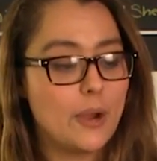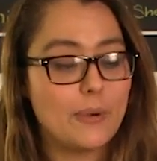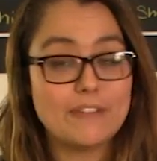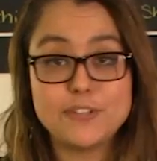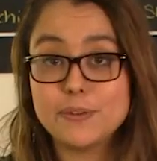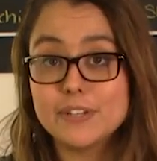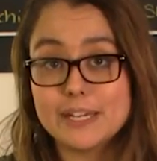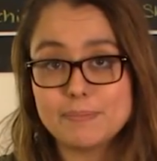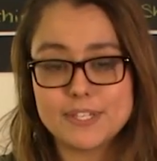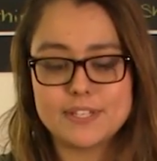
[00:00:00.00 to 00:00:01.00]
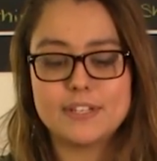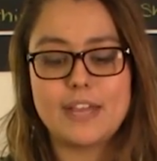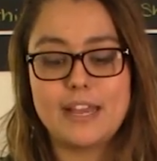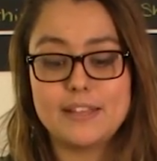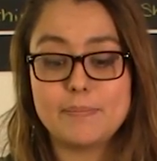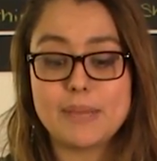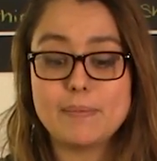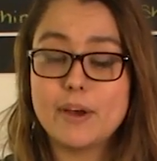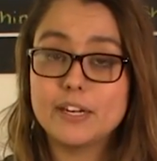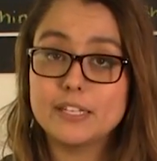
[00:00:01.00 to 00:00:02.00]
We have two clips, uh, the
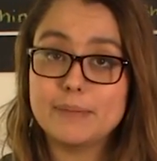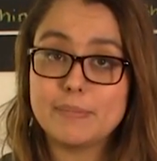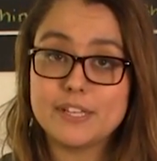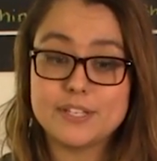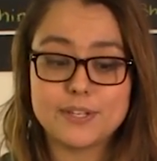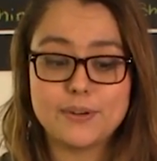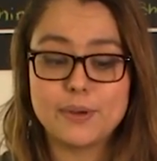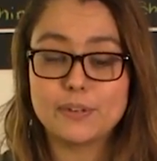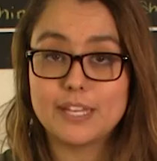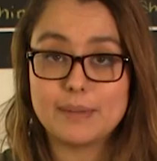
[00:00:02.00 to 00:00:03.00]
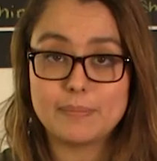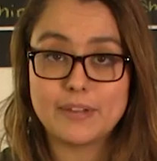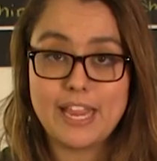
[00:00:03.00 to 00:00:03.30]
PMOD clip and the Zuno clip,